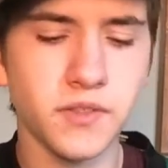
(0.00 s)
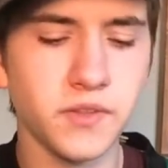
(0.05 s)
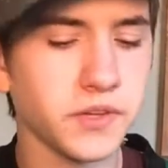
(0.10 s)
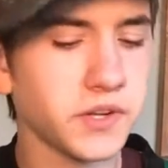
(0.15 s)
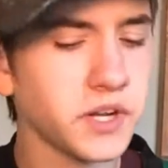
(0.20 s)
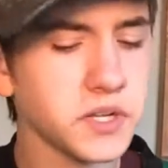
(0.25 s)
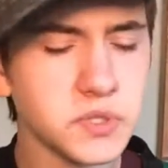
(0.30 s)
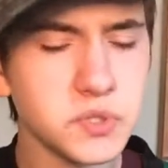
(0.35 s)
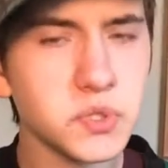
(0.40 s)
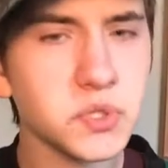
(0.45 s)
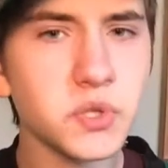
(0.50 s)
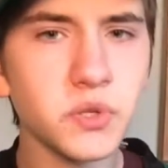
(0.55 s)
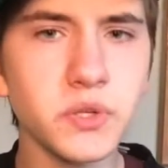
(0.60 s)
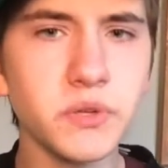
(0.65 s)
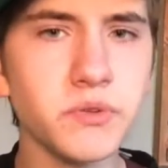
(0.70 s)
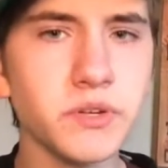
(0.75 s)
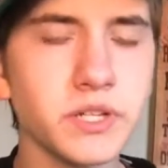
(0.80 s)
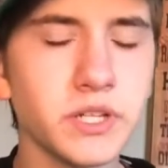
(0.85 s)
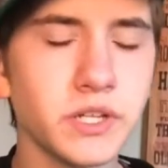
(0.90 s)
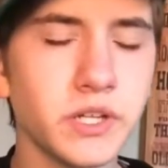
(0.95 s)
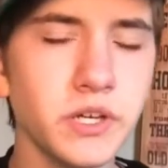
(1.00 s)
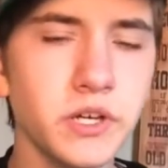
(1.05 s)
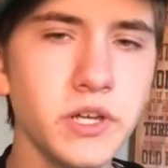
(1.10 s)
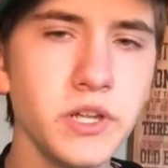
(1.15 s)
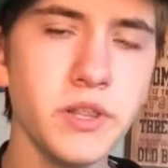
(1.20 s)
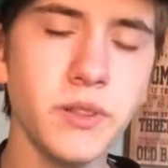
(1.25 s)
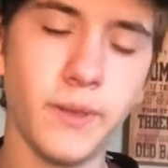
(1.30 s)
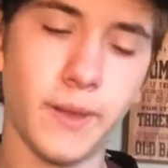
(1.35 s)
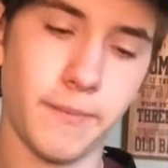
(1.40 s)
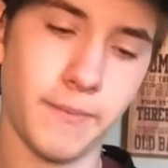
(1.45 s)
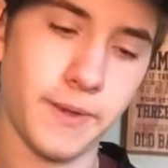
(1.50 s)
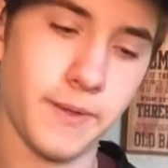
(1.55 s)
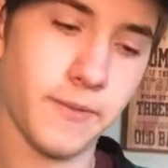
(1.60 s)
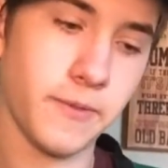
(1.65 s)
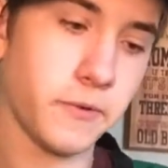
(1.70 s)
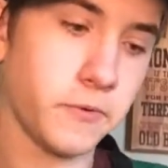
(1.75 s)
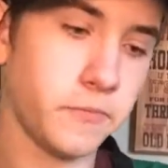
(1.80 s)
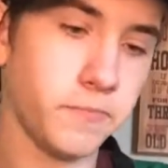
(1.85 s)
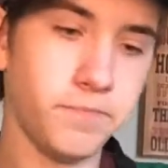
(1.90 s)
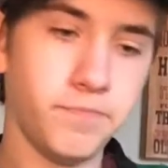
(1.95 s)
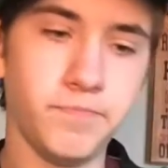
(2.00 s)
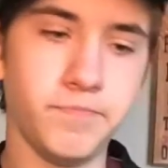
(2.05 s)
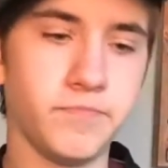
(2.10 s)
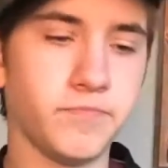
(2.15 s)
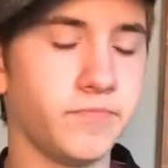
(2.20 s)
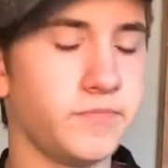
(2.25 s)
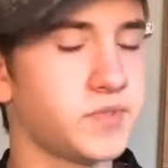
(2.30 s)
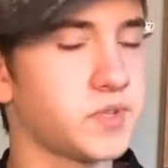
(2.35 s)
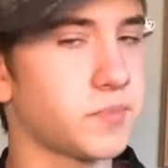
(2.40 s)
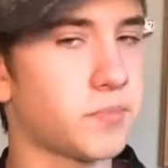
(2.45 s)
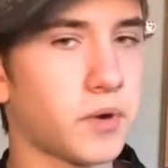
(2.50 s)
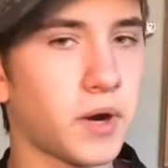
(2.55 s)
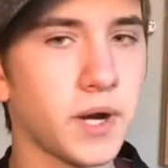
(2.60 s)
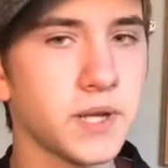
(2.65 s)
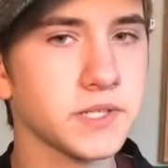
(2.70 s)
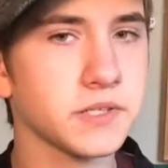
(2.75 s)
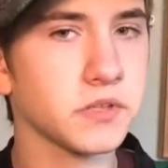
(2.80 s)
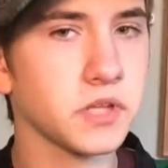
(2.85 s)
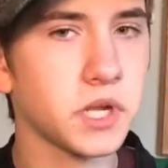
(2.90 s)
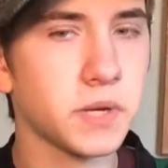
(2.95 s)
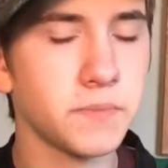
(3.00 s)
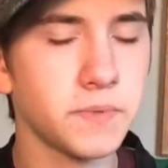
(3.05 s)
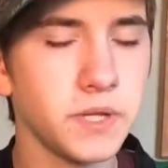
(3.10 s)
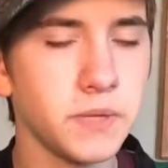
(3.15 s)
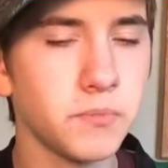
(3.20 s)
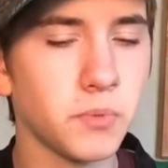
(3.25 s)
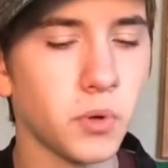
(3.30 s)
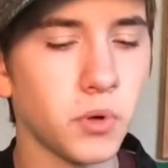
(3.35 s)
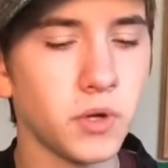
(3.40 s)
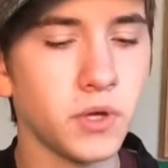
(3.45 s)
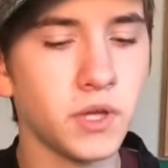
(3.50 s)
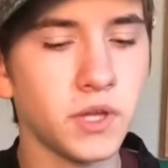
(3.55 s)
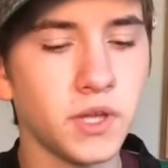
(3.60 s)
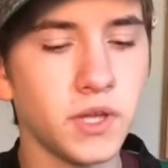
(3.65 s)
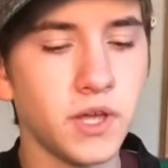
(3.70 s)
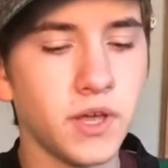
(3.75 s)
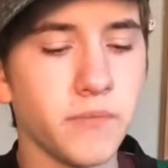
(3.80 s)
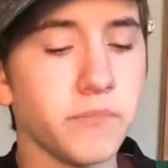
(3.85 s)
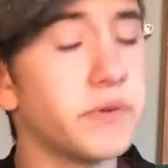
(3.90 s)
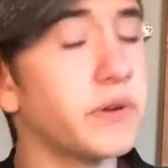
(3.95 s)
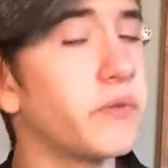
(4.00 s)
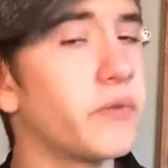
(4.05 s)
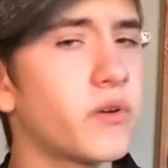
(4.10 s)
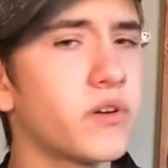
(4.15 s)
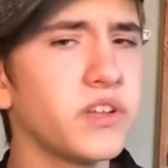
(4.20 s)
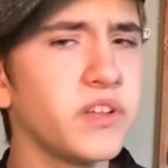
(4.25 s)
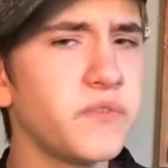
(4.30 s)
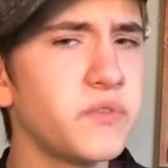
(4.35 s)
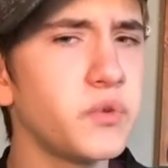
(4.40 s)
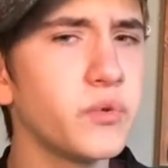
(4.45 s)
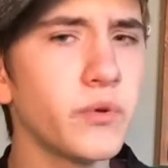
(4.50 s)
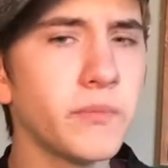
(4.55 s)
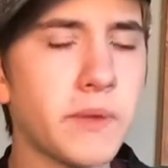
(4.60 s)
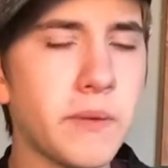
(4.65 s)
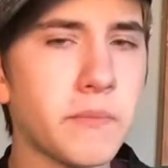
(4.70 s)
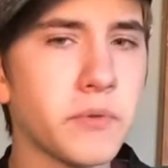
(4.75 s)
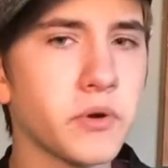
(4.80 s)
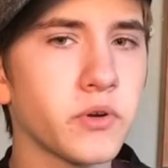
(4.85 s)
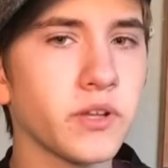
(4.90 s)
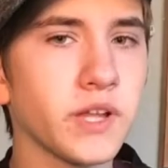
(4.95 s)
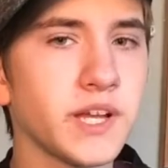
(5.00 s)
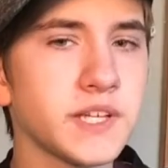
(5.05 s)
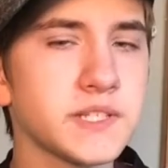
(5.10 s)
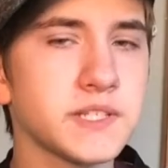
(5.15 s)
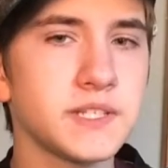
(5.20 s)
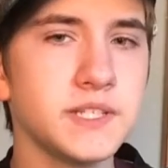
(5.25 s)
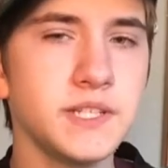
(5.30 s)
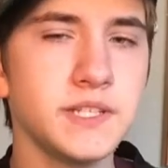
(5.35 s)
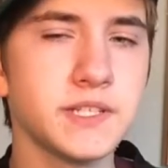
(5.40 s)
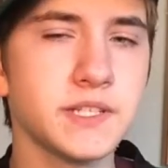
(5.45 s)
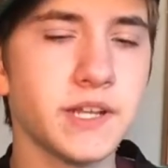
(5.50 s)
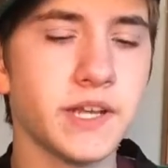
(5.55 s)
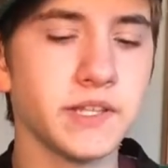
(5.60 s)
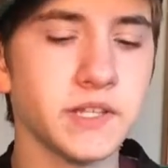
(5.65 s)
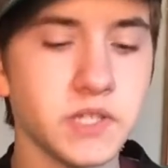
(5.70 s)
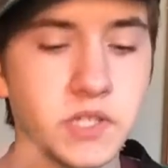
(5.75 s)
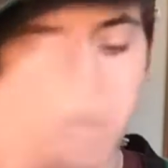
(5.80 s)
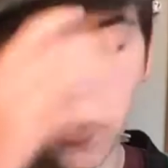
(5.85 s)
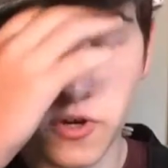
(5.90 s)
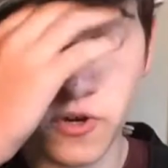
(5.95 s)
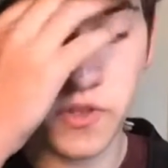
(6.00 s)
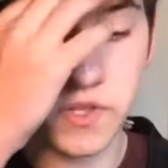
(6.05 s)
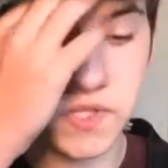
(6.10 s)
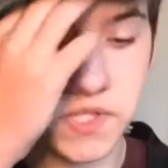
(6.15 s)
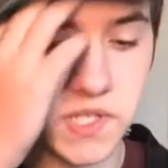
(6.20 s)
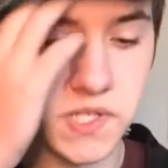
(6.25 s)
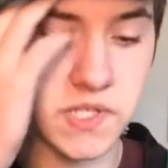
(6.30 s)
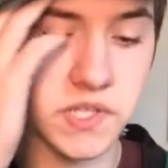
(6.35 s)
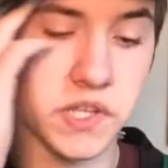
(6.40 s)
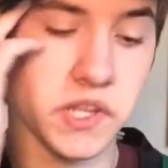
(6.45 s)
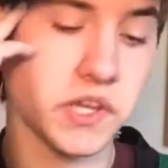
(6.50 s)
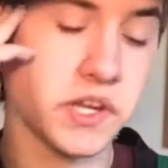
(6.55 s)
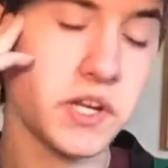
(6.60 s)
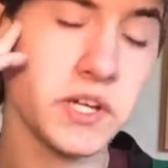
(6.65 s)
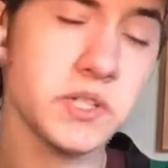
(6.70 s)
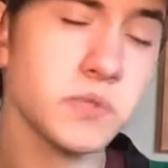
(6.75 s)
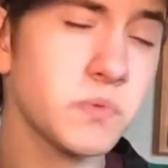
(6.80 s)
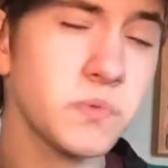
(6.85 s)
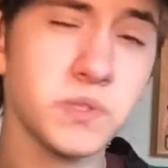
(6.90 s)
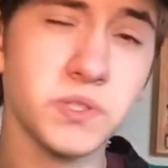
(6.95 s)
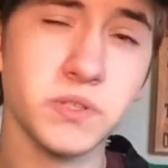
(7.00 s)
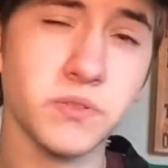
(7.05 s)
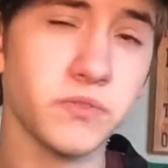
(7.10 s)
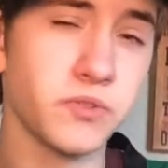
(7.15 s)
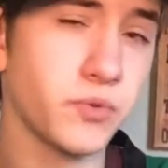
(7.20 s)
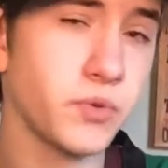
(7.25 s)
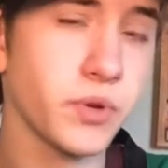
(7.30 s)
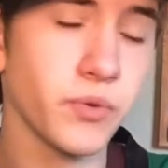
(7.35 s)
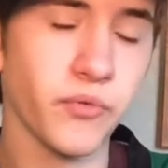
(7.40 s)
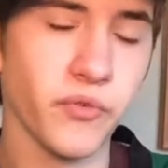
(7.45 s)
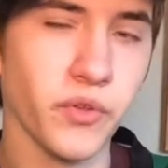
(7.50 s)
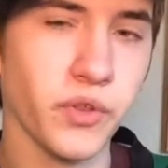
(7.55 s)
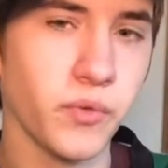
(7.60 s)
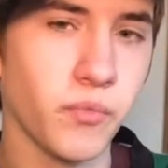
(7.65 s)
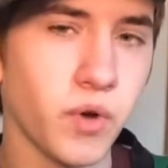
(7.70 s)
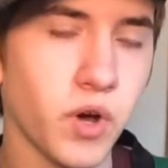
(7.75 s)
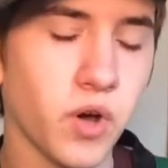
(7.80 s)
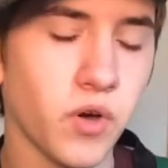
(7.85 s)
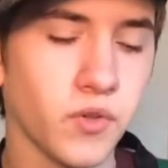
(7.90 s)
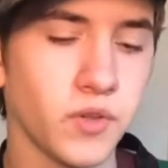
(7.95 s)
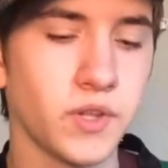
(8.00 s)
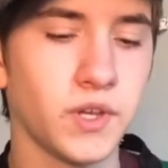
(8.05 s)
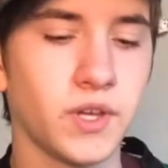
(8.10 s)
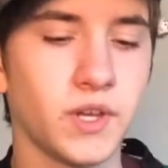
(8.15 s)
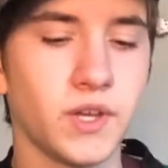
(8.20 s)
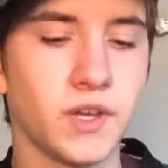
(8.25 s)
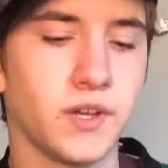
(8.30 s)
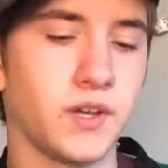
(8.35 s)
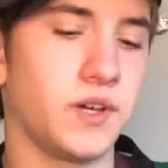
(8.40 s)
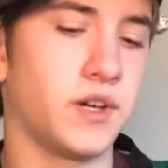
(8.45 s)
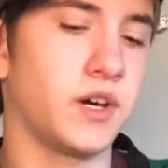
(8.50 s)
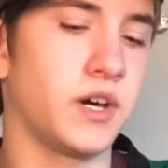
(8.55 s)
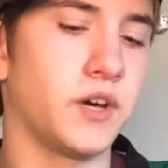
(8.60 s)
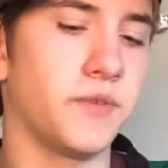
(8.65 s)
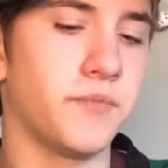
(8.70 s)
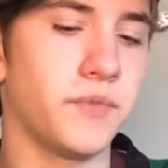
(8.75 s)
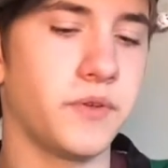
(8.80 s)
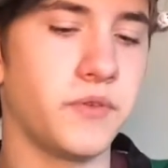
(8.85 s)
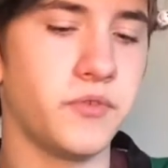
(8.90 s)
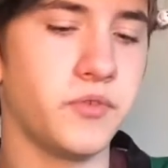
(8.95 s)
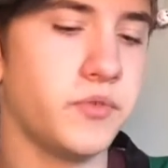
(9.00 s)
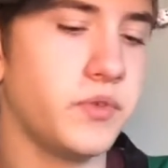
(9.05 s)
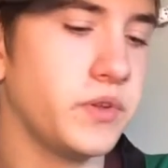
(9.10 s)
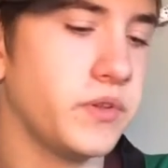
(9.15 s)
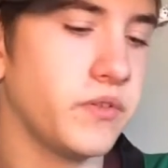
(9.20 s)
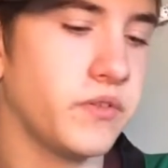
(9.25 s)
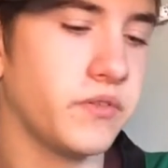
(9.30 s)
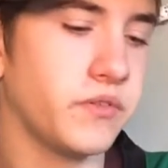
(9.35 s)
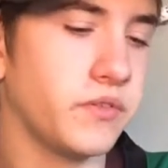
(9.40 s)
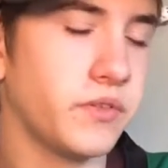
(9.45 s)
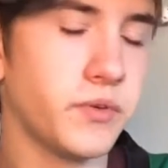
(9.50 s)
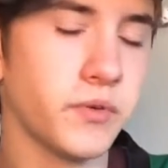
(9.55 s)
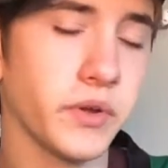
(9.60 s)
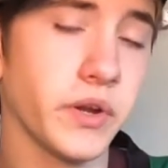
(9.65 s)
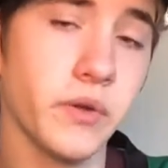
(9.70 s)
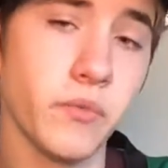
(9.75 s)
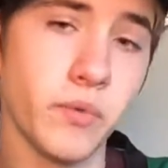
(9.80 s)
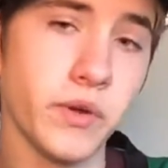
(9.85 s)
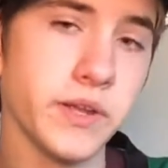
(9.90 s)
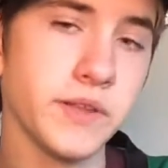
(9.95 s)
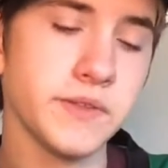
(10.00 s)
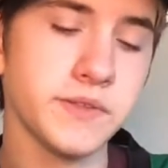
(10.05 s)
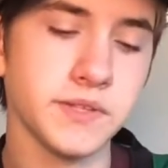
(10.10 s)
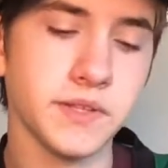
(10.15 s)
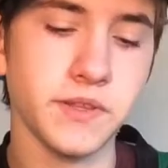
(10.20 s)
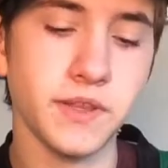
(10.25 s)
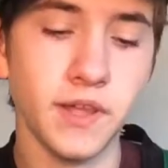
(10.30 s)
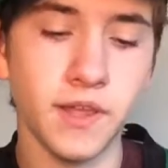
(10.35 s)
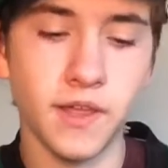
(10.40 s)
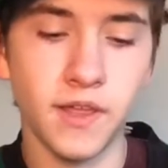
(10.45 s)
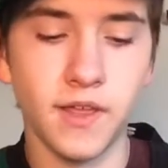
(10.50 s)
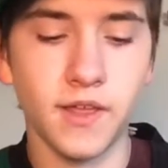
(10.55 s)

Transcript: The Canucks are still doing good. I mean, they're surprising a lot of people. But if you remember last season at the start of the season, the Canucks were doing really well. Um, they were doing they were getting wins and